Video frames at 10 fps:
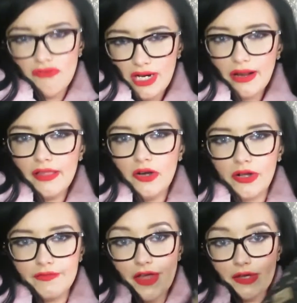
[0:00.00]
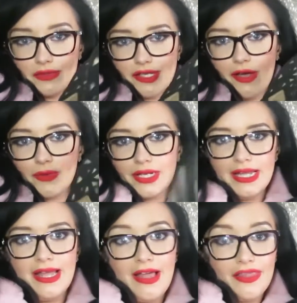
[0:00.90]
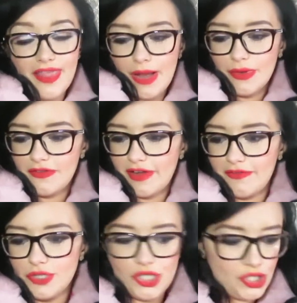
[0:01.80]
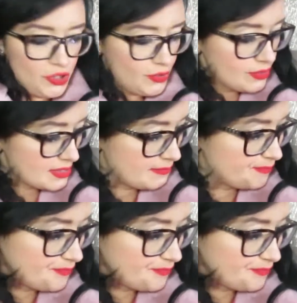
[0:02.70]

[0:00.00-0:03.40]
I really like the look of those, so they're my favourite shoes.